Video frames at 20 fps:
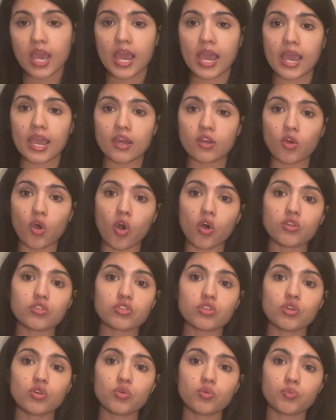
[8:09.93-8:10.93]
and
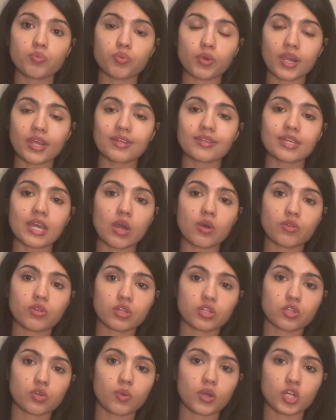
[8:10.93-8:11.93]
also break down
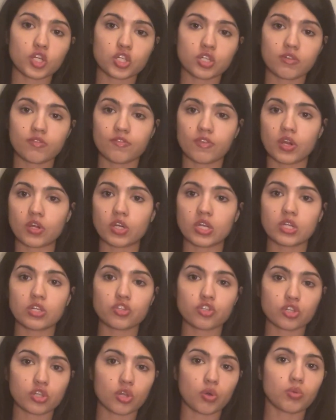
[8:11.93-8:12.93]
this question very
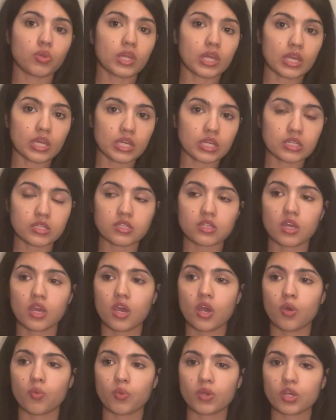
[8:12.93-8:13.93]
slowly, because
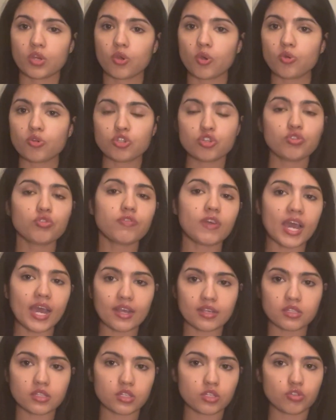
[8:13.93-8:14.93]
when you go too
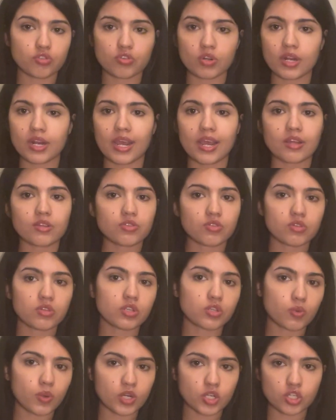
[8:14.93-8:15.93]
fast and you try to answer
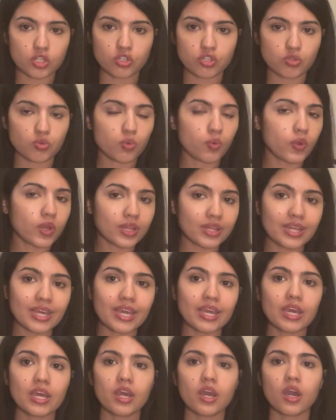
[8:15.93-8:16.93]
this question too
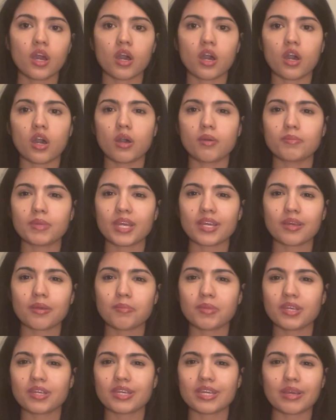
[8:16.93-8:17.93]
quickly, it can
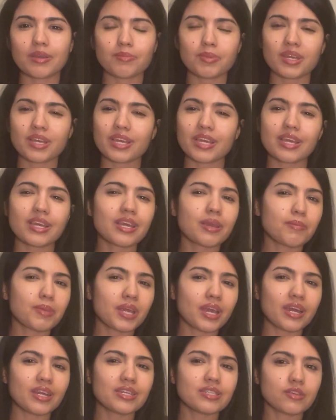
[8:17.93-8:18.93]
be
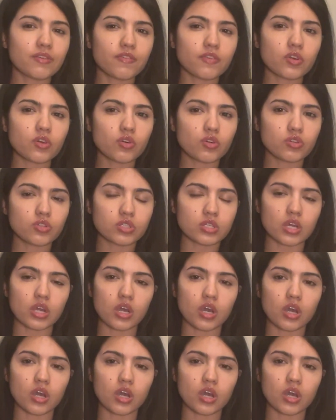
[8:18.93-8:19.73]
kind of difficult